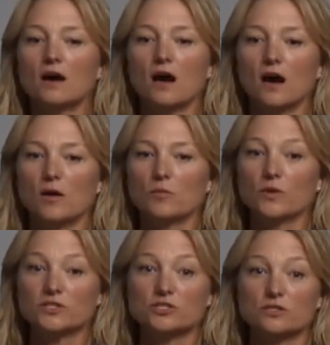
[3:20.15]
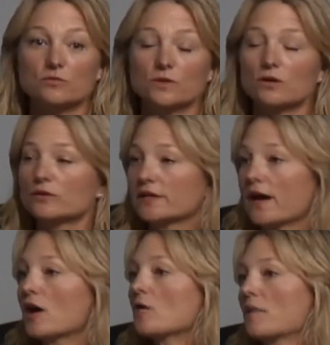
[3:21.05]
um, which would only
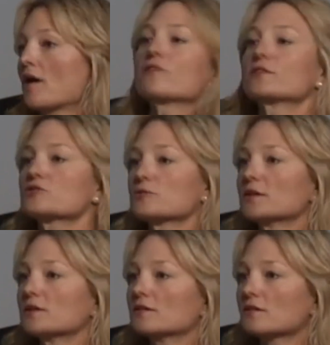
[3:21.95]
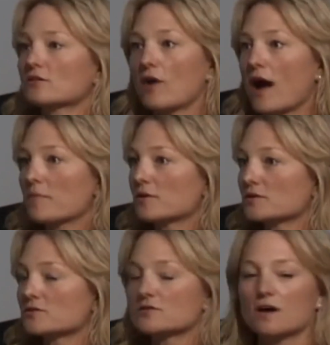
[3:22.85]
help our fishermen,
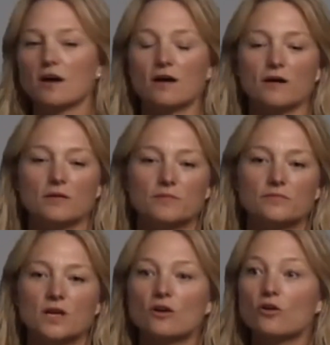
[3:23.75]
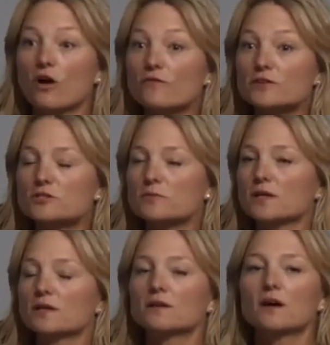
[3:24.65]
crabbers, um,
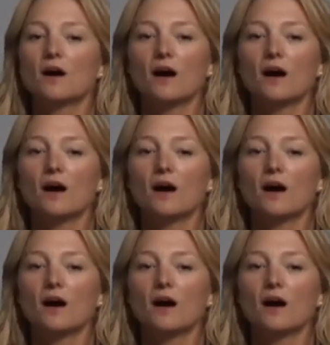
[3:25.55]
crawfishmen.